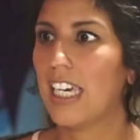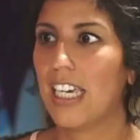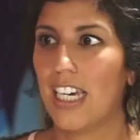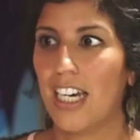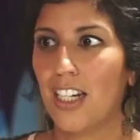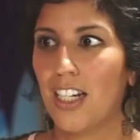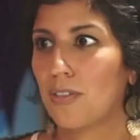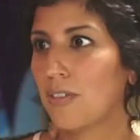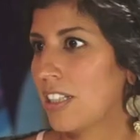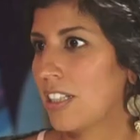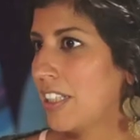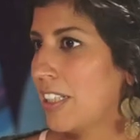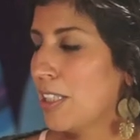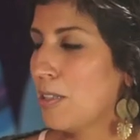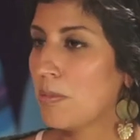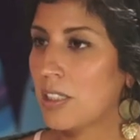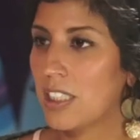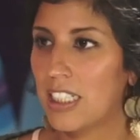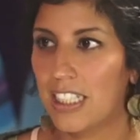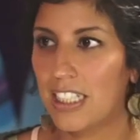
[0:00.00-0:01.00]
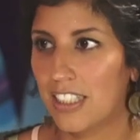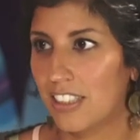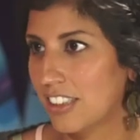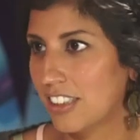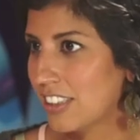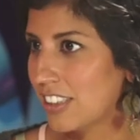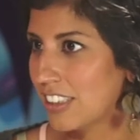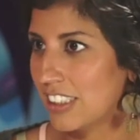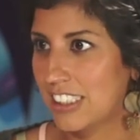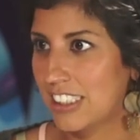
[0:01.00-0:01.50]
I don't want anybody
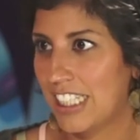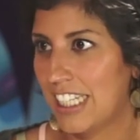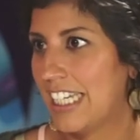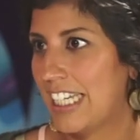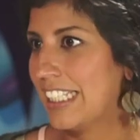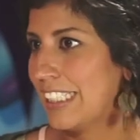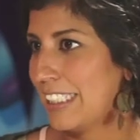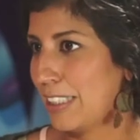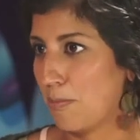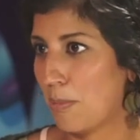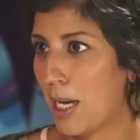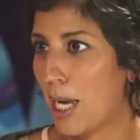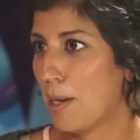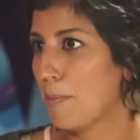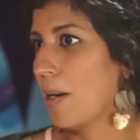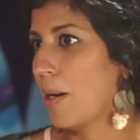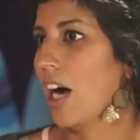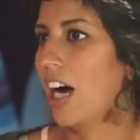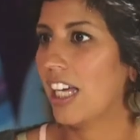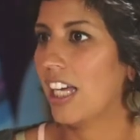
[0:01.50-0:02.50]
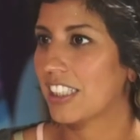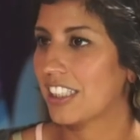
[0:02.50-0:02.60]
else's hands in my pot.